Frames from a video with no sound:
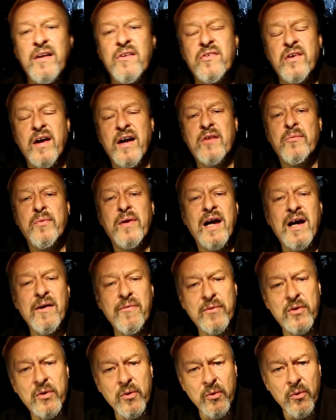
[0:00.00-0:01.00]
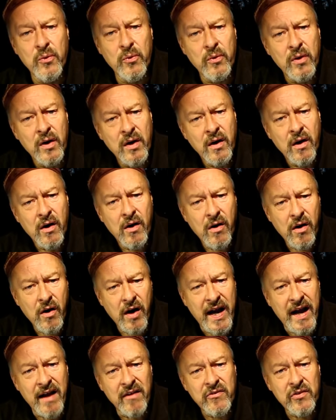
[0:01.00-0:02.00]
insect, we have to
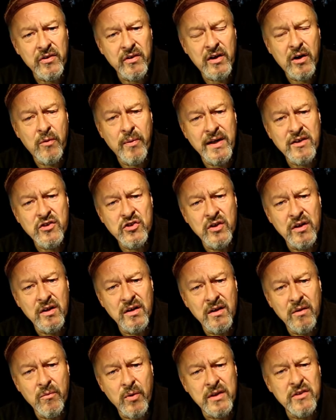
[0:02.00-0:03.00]
answer the question,